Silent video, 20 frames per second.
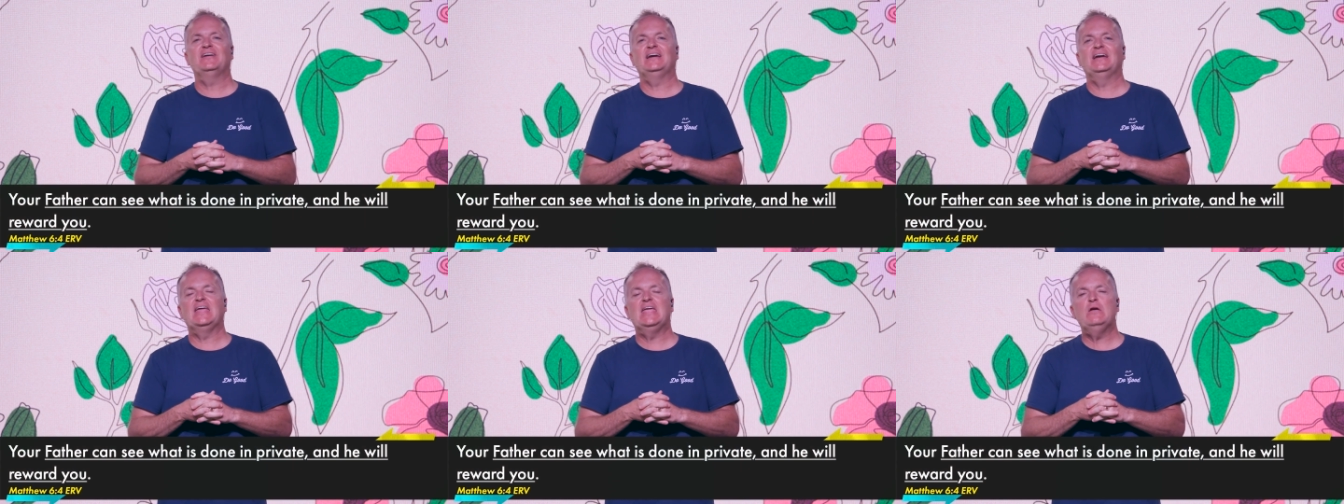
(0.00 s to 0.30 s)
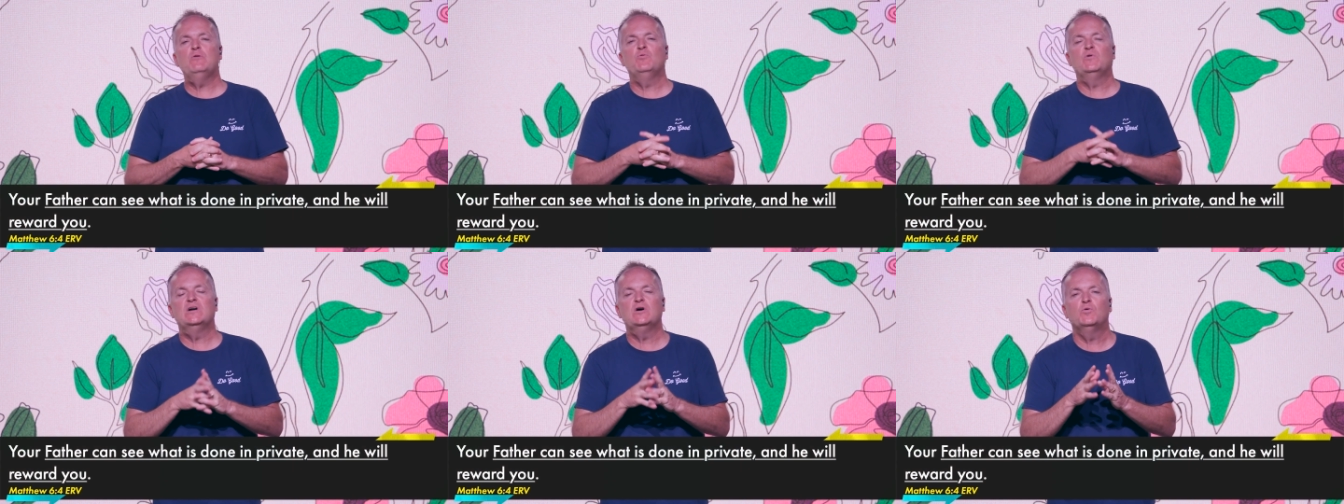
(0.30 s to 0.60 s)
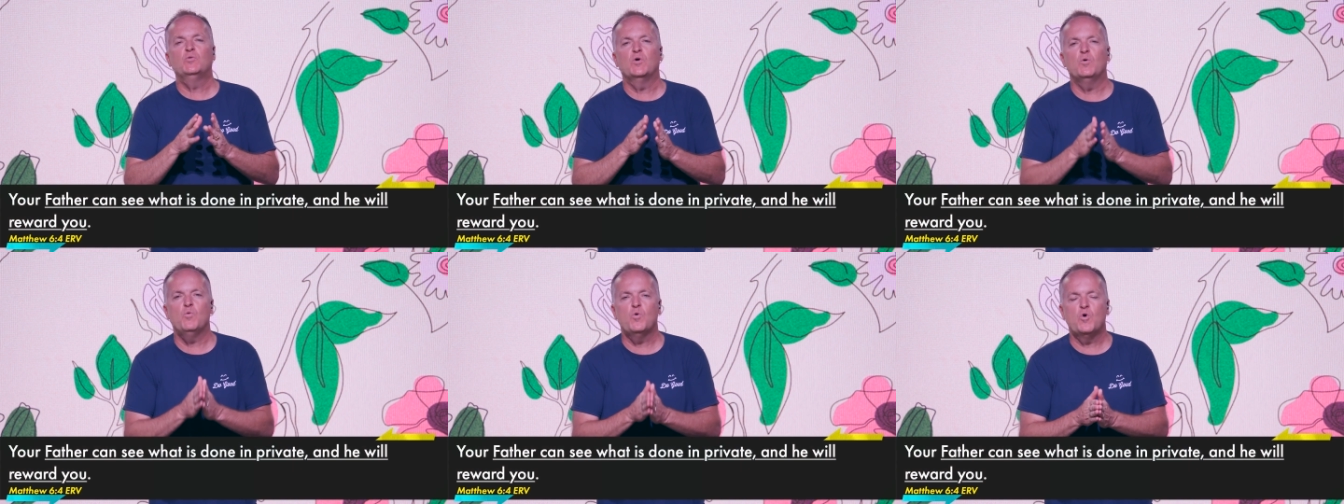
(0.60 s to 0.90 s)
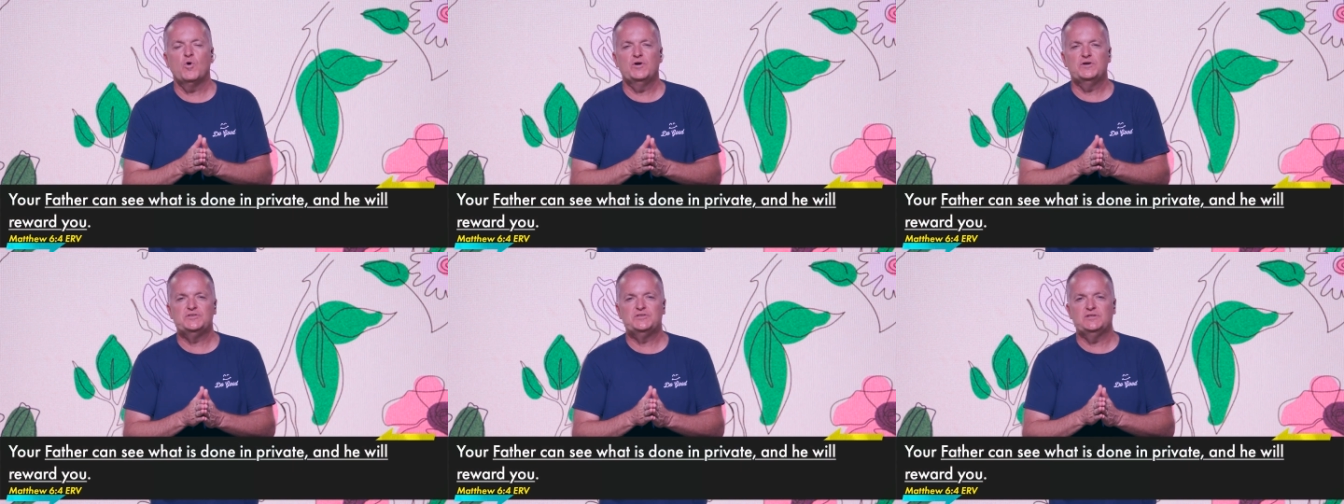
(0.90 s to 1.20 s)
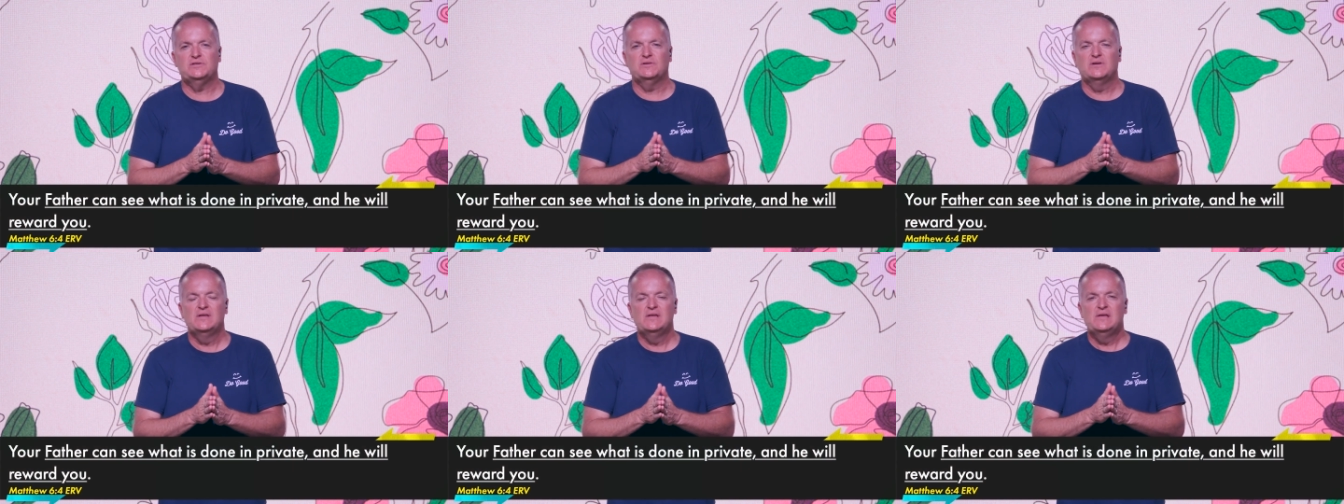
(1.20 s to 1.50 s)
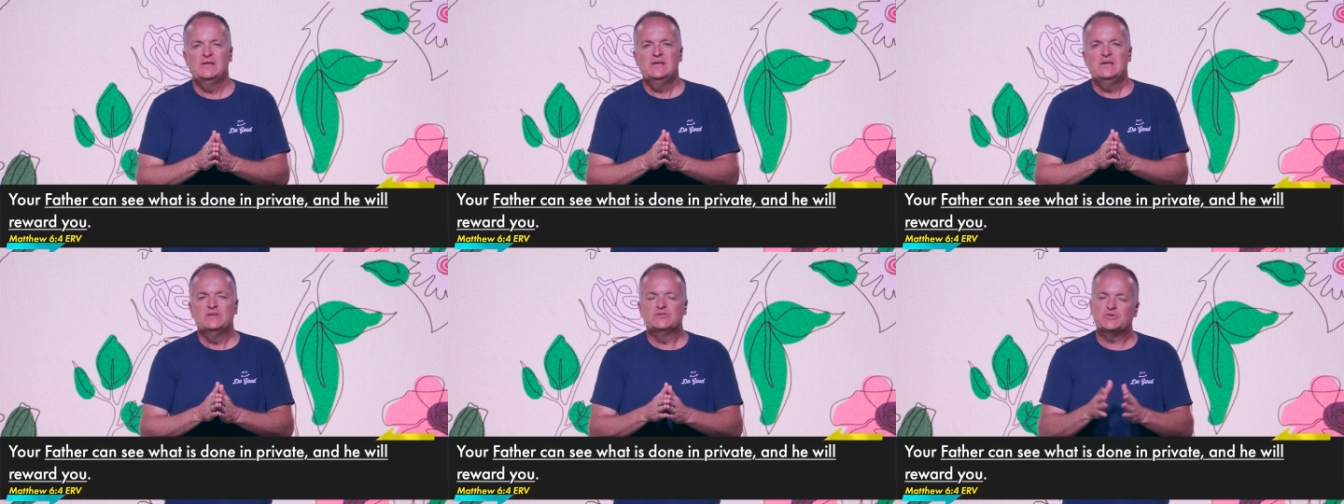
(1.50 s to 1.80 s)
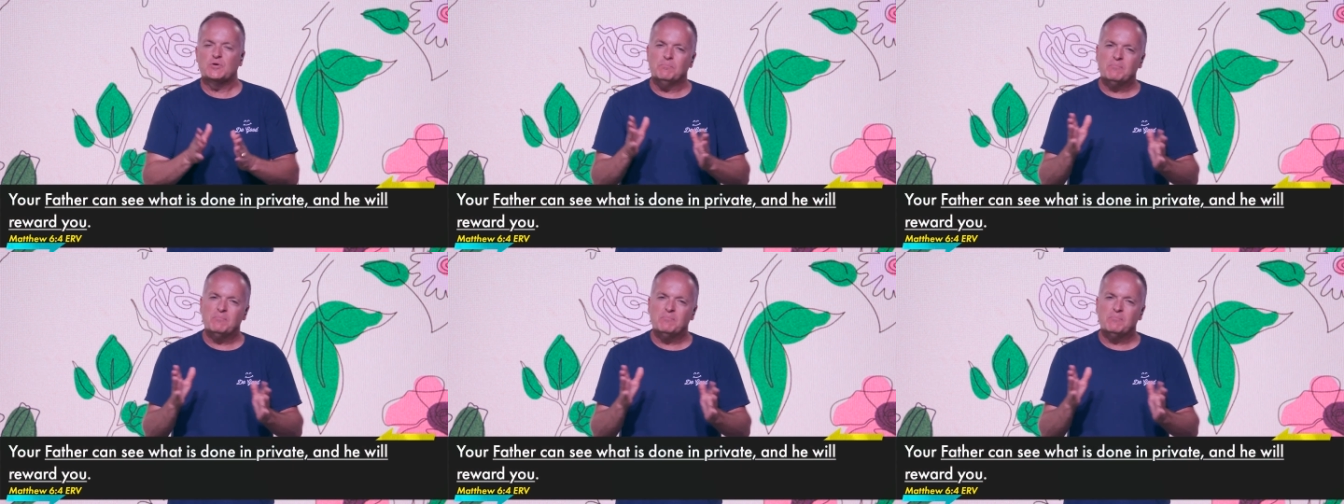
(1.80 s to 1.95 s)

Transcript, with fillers: and he will reward you. So,